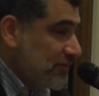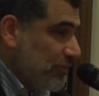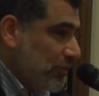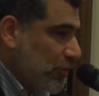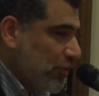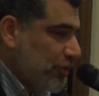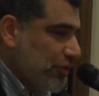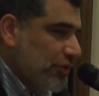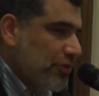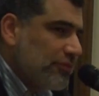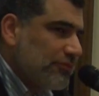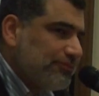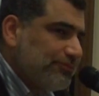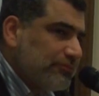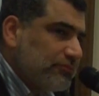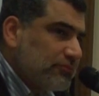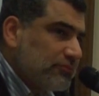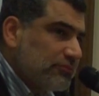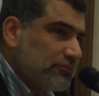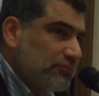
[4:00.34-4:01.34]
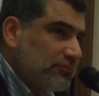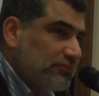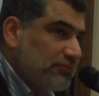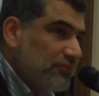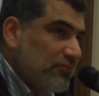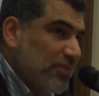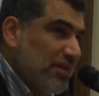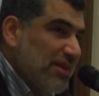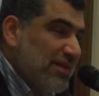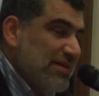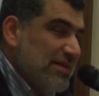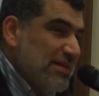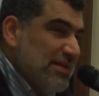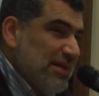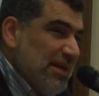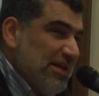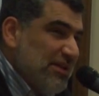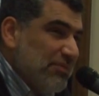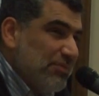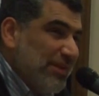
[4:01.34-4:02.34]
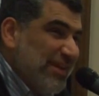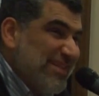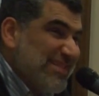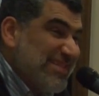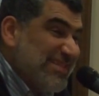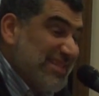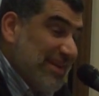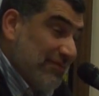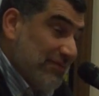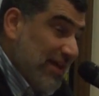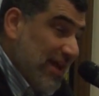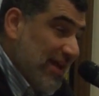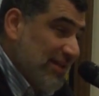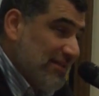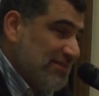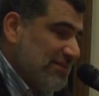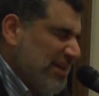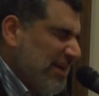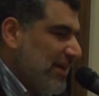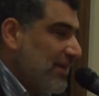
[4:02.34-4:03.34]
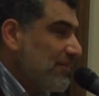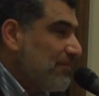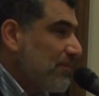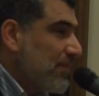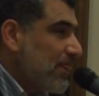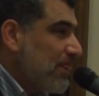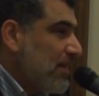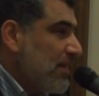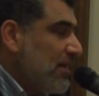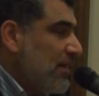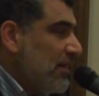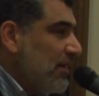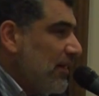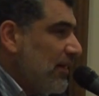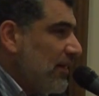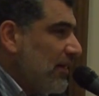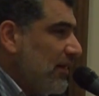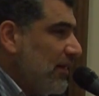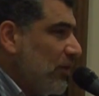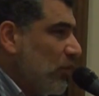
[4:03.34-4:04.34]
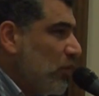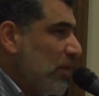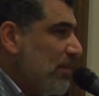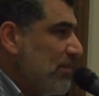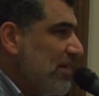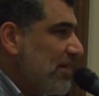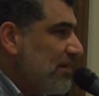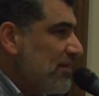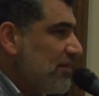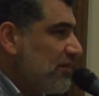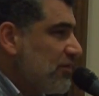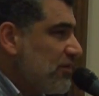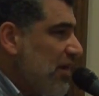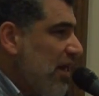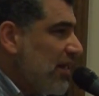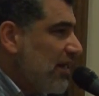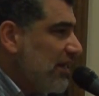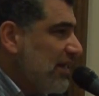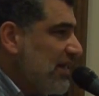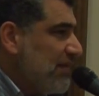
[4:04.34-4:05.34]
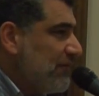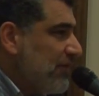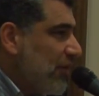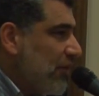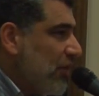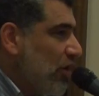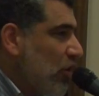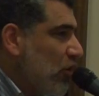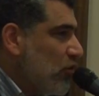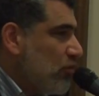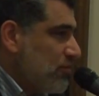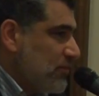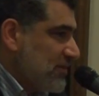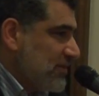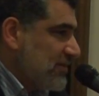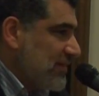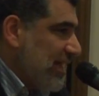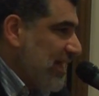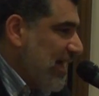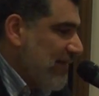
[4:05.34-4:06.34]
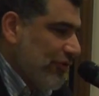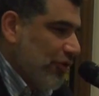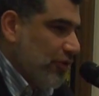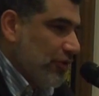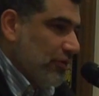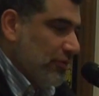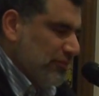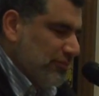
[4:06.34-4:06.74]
border into places in Afghanistan, women do not leave their homes ever.